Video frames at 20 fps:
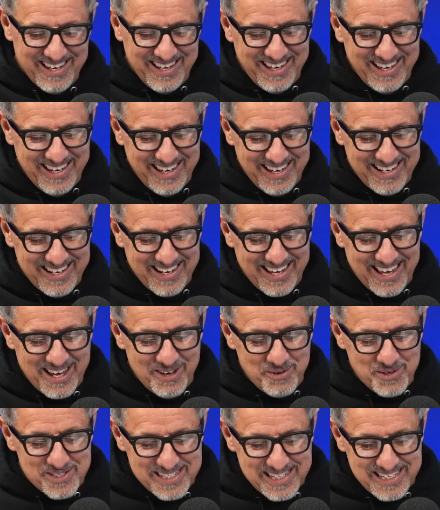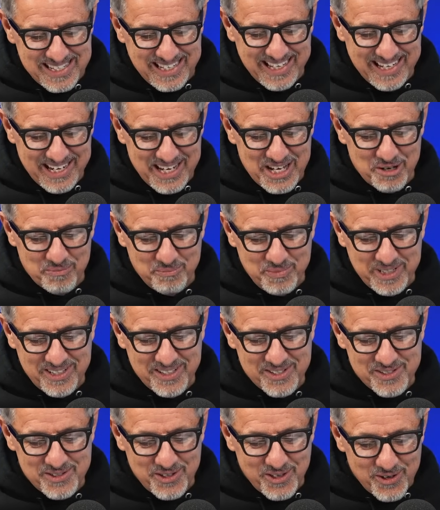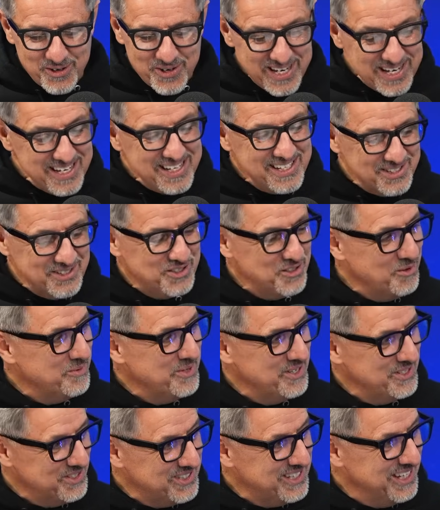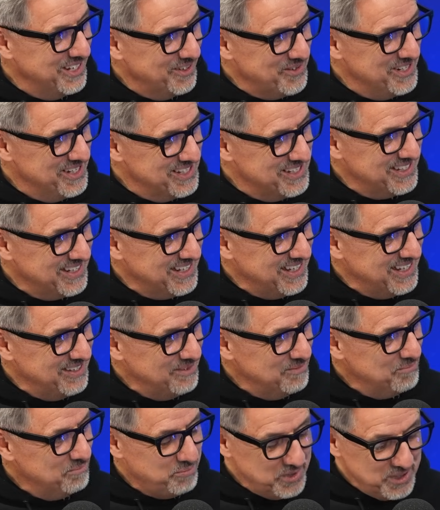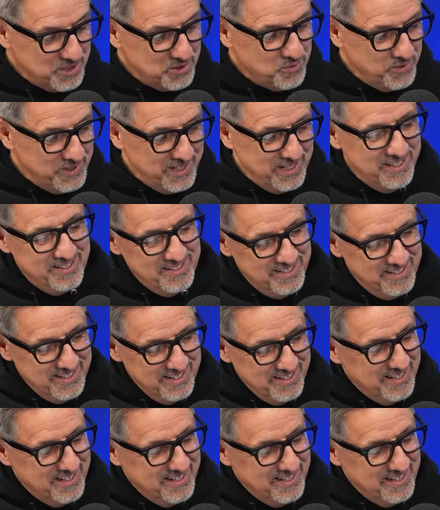And I was eating it up because there is so much synchronicity between